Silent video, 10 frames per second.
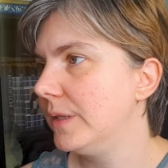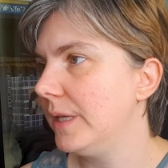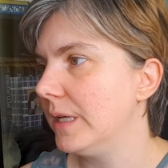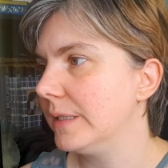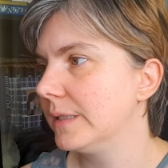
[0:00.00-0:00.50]

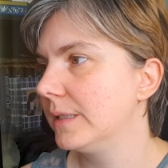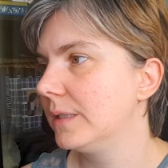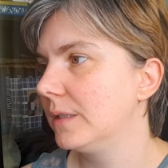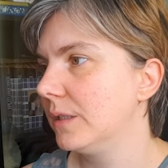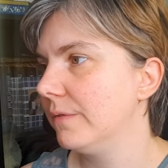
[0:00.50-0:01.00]

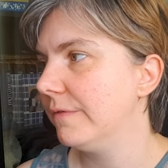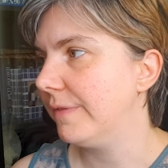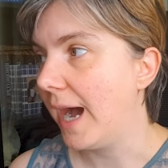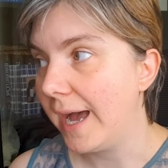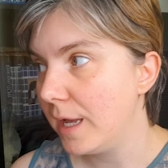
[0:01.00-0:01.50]
this
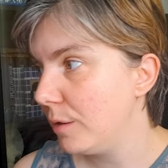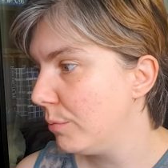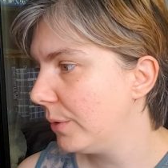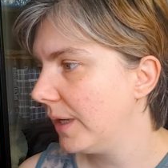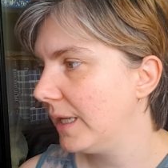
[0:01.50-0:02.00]

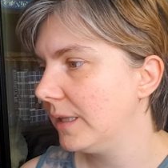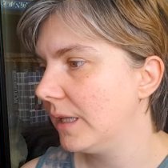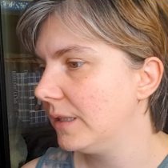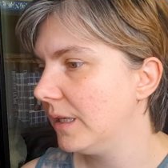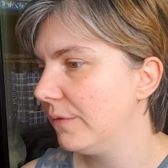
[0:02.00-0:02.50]
vibe and
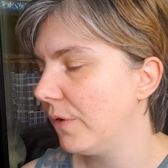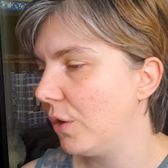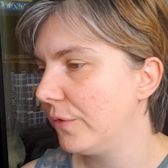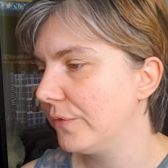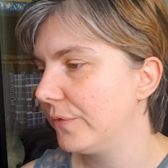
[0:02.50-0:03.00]
that give
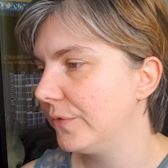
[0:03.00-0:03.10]
off